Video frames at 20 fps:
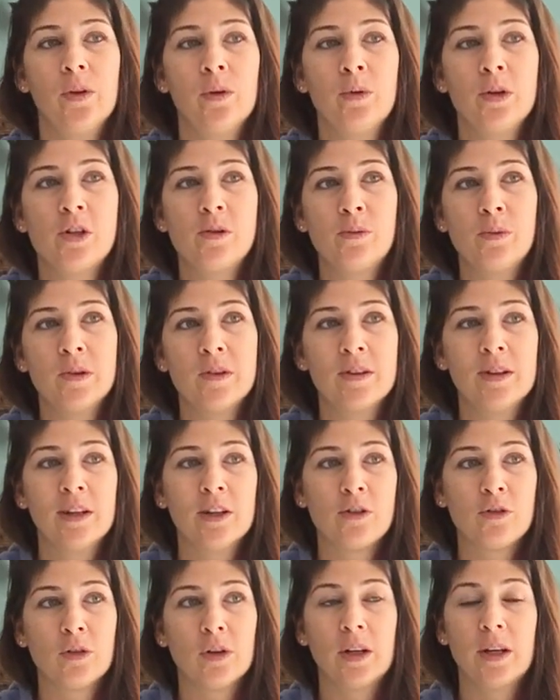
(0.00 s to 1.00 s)
which was
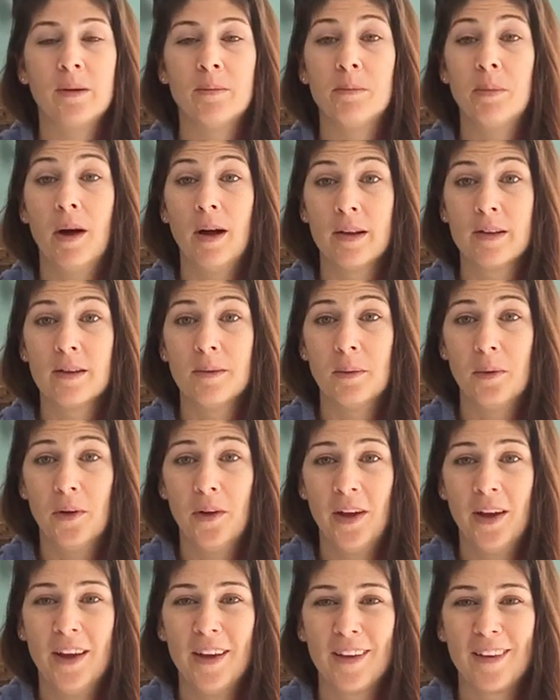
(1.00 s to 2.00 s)
literally
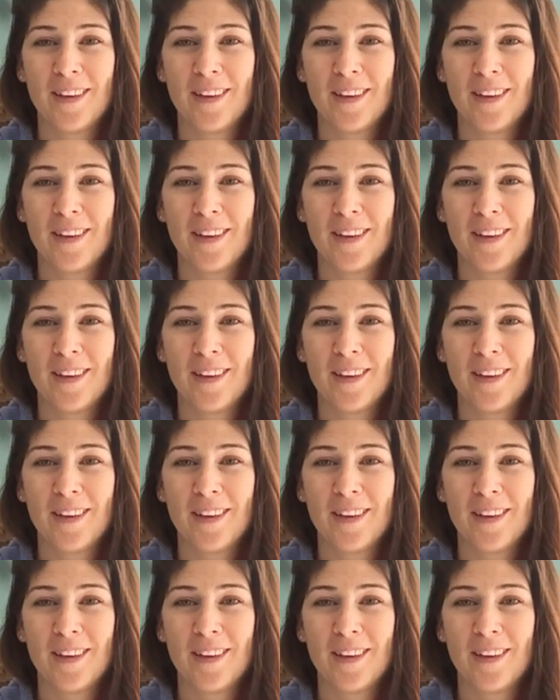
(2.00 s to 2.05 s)
impossible.